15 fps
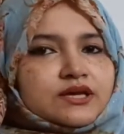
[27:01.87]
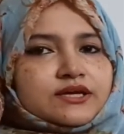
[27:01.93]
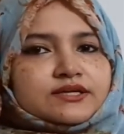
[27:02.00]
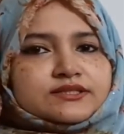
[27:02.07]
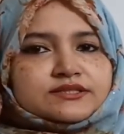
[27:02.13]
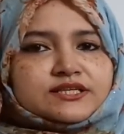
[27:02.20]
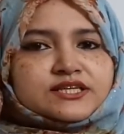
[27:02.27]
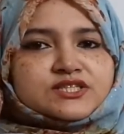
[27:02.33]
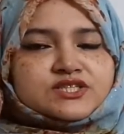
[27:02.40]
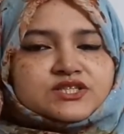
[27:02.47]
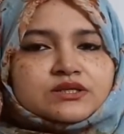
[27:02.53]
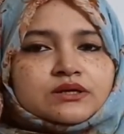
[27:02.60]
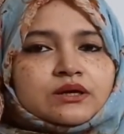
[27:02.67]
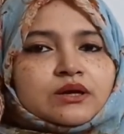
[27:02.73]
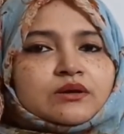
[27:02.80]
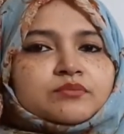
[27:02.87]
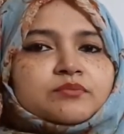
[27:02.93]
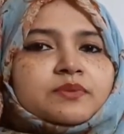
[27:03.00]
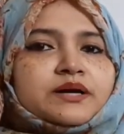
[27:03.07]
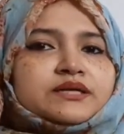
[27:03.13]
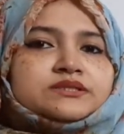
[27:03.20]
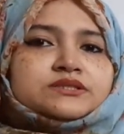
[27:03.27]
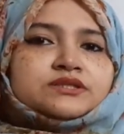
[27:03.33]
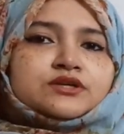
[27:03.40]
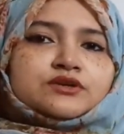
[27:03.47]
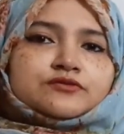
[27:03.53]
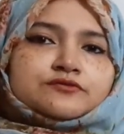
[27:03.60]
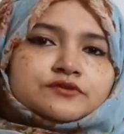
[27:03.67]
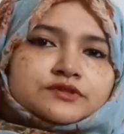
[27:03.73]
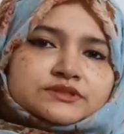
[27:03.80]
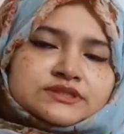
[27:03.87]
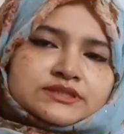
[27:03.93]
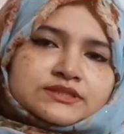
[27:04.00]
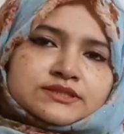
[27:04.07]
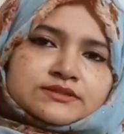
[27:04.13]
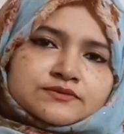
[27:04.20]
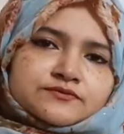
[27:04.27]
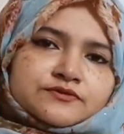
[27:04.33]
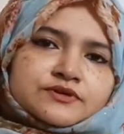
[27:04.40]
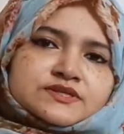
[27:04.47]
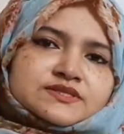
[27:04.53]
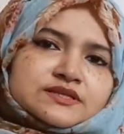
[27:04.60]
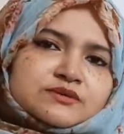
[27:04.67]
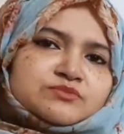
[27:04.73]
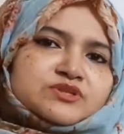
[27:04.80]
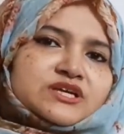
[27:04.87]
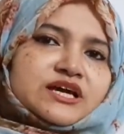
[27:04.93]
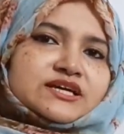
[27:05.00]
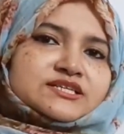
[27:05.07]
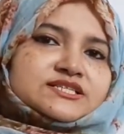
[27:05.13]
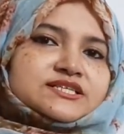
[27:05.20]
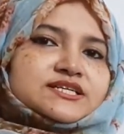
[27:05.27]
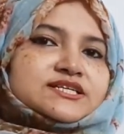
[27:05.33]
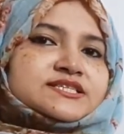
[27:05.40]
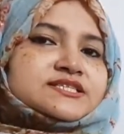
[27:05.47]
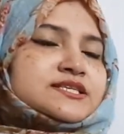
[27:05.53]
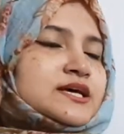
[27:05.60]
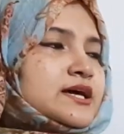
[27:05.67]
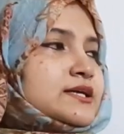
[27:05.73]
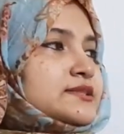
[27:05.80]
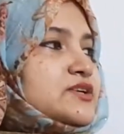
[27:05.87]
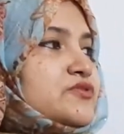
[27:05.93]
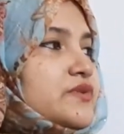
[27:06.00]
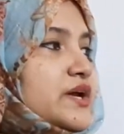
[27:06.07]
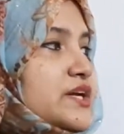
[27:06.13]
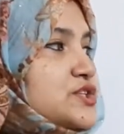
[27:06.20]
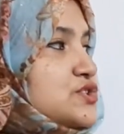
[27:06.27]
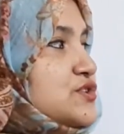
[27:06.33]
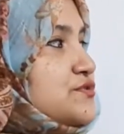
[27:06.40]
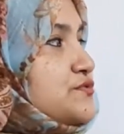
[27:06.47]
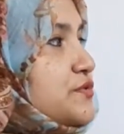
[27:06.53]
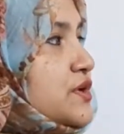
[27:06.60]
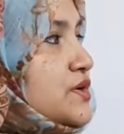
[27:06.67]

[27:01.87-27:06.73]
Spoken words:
in nature, but for some reactions the rate of